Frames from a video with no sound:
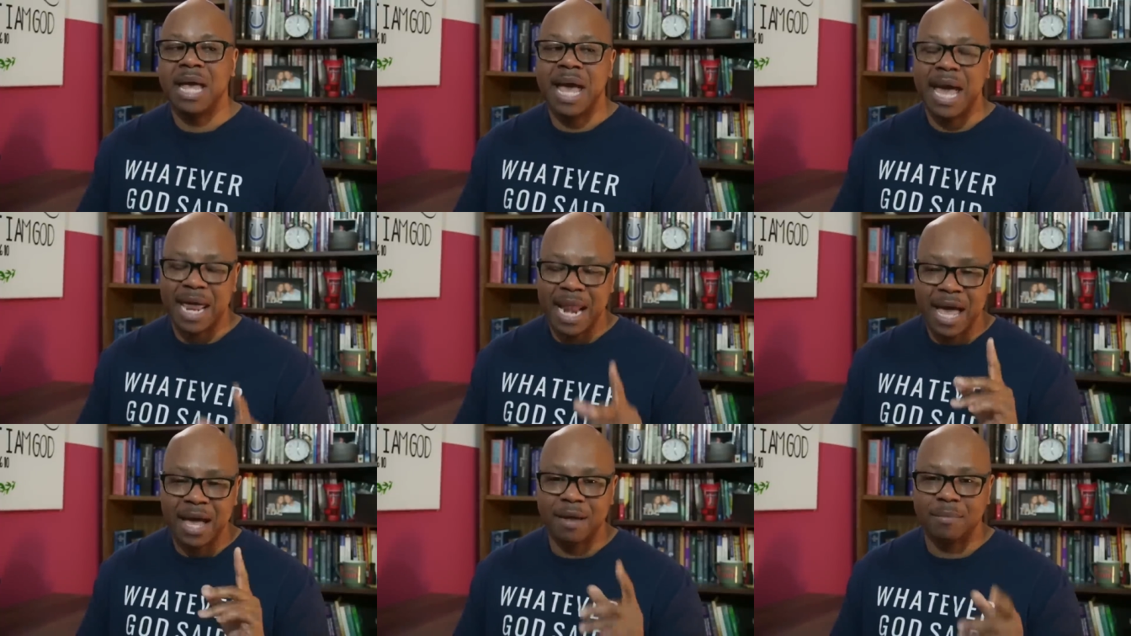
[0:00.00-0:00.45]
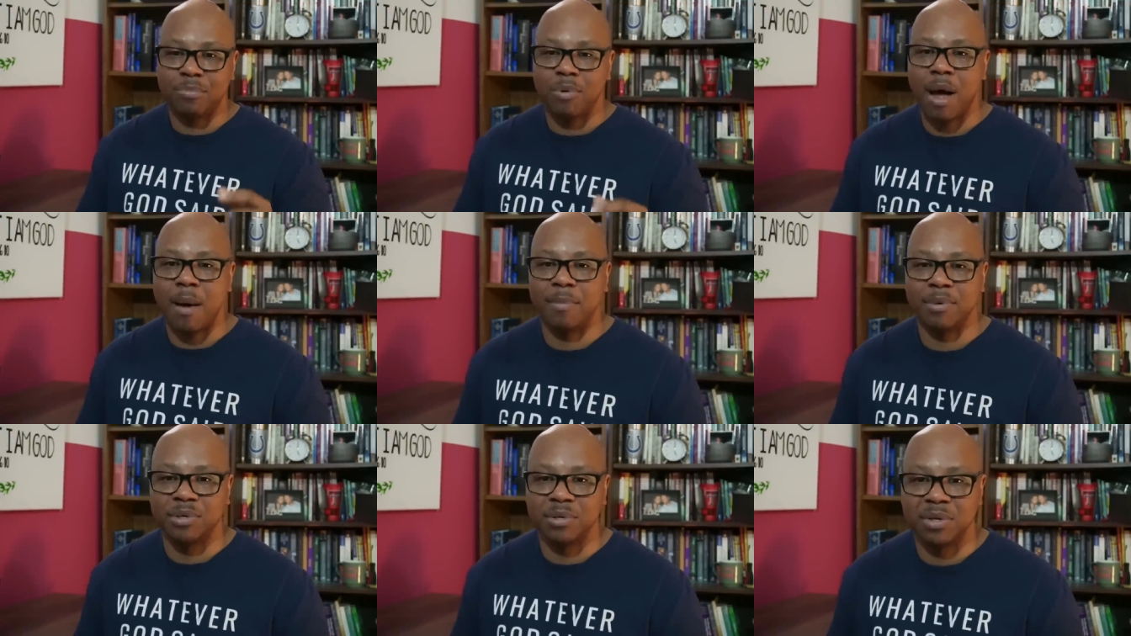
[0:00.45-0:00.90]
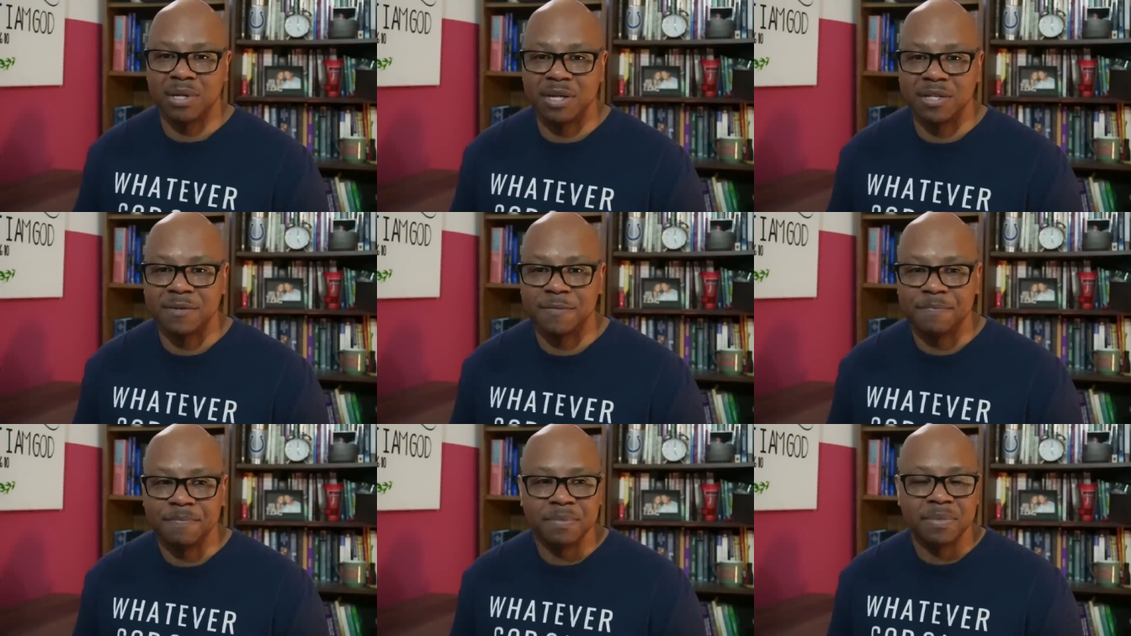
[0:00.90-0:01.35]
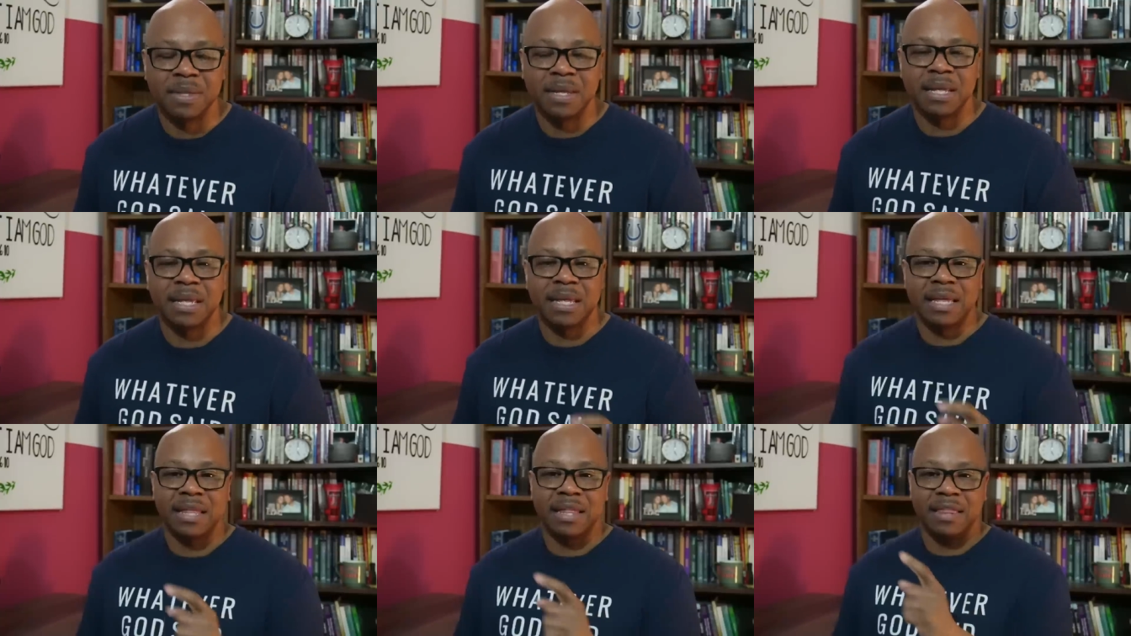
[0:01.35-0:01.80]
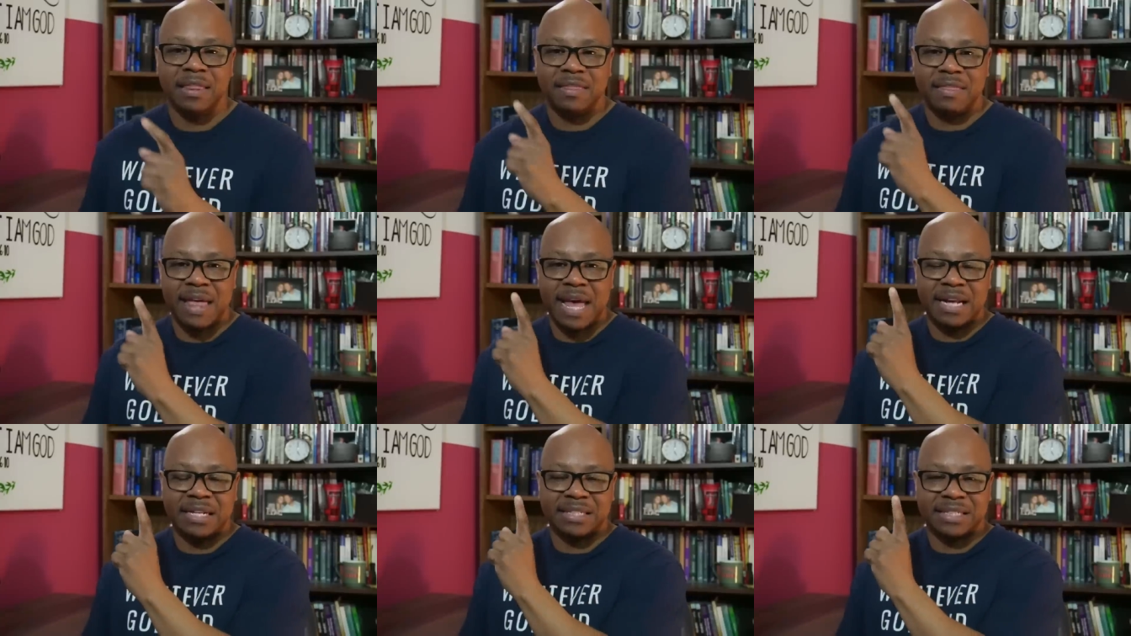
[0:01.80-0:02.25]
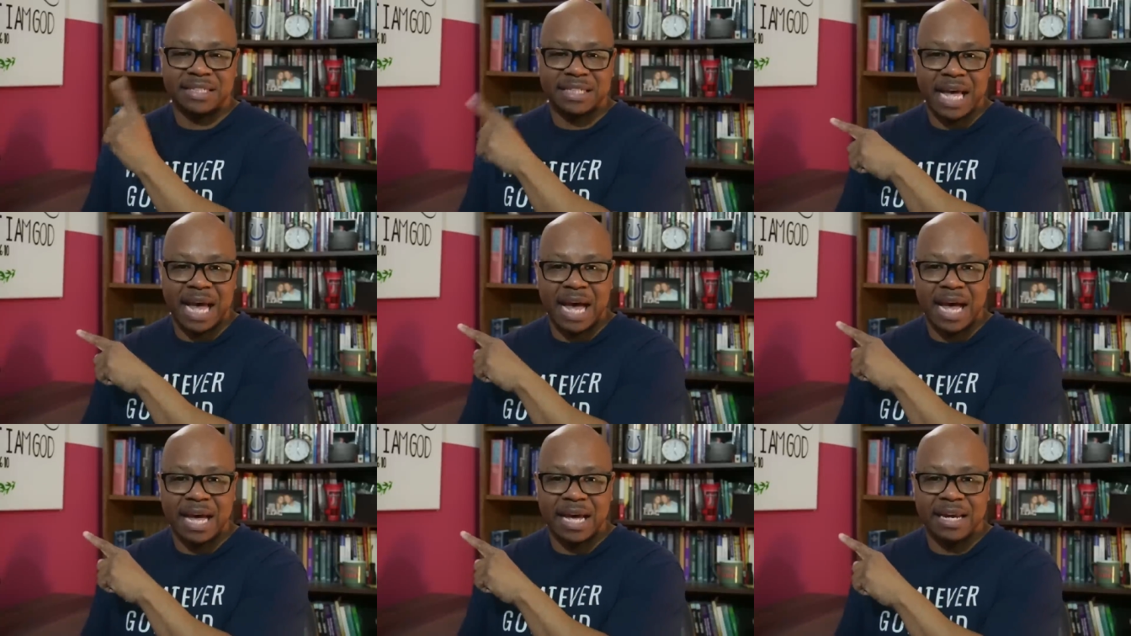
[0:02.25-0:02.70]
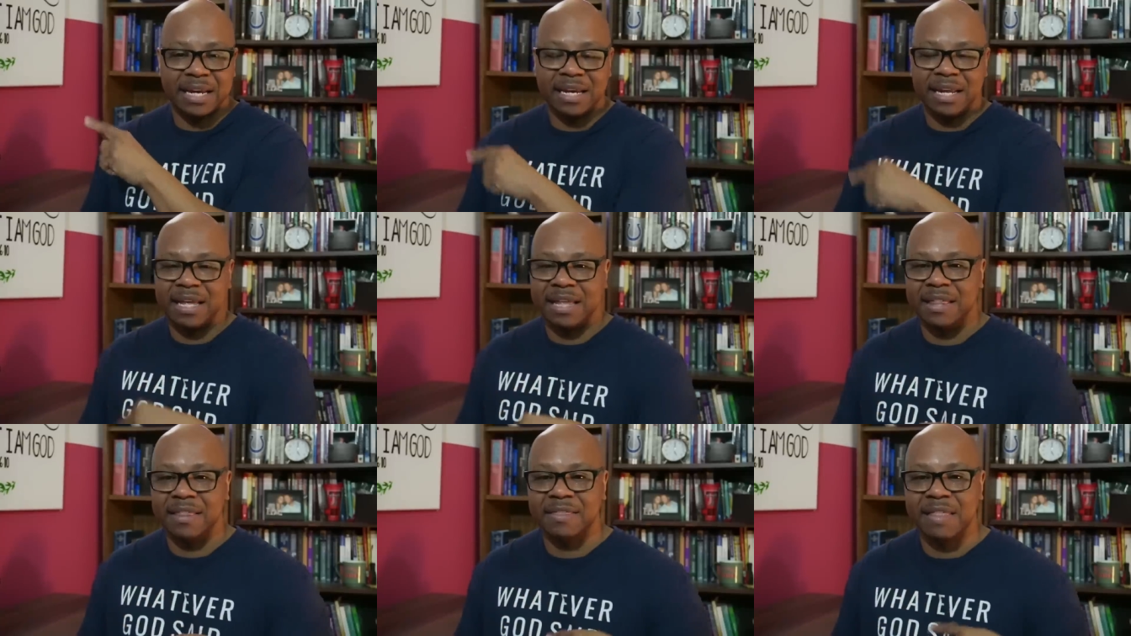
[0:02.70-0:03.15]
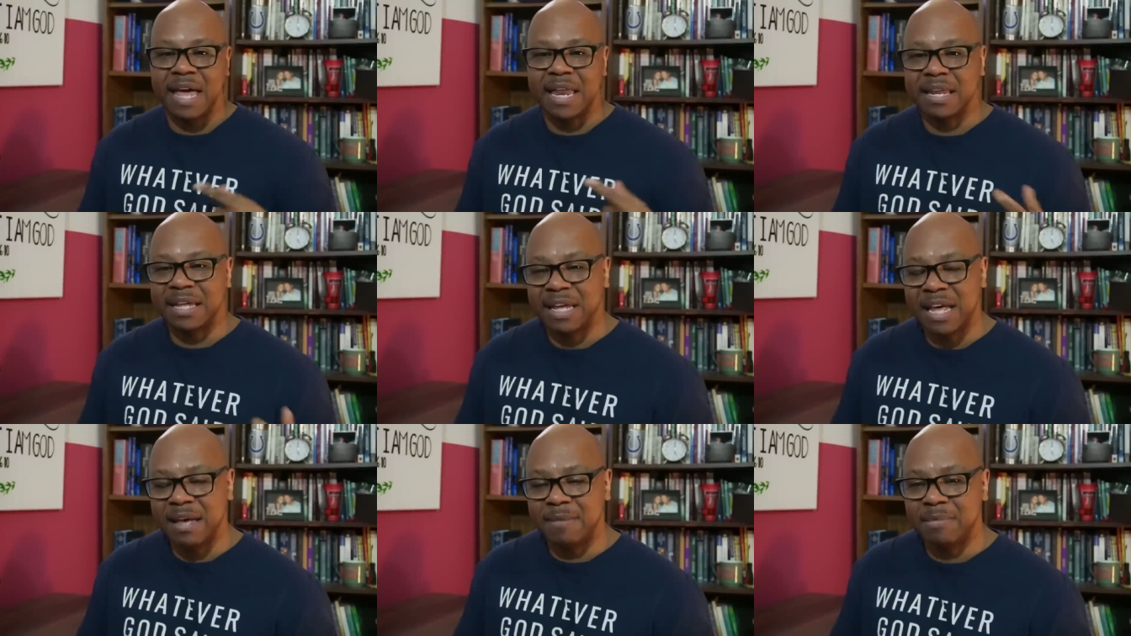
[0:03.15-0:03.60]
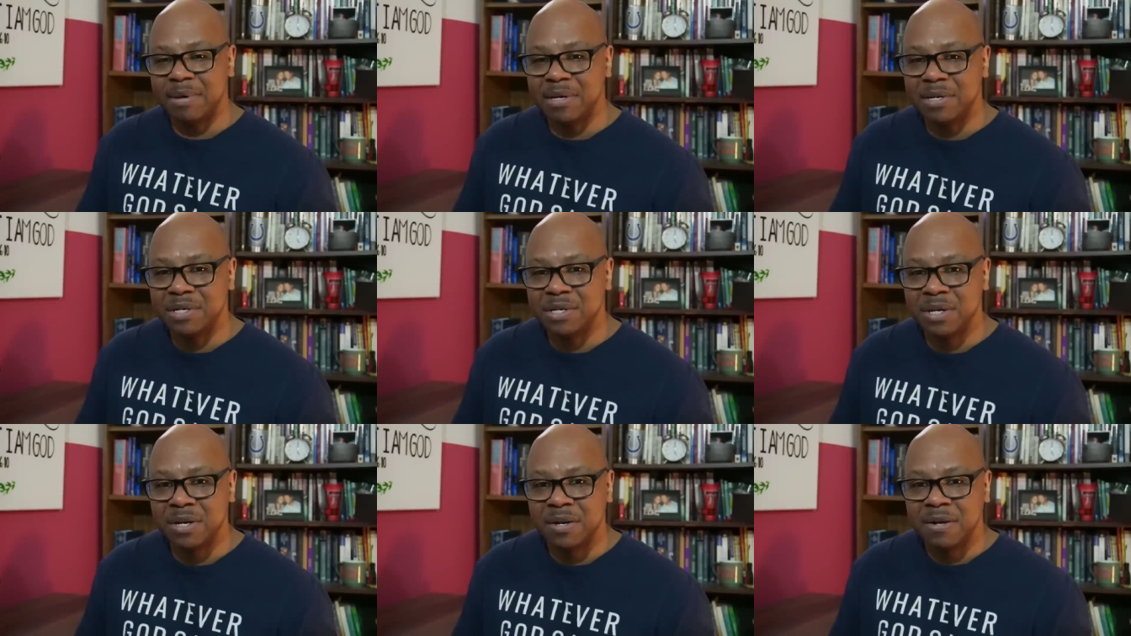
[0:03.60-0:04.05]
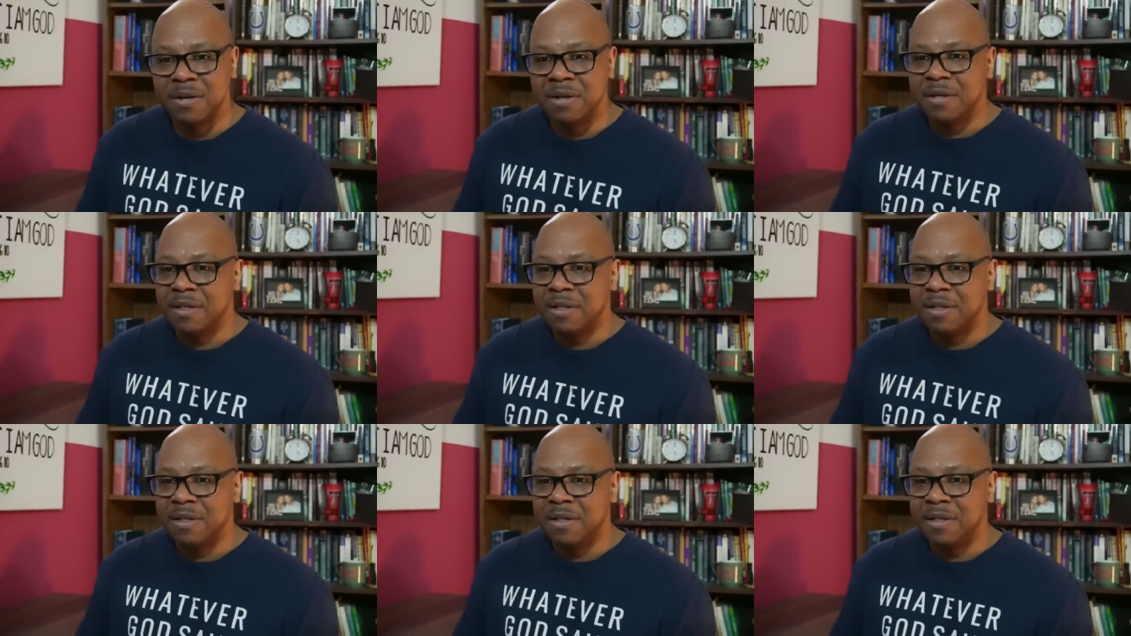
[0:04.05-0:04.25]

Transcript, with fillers: And I can promise you this that sign, that image,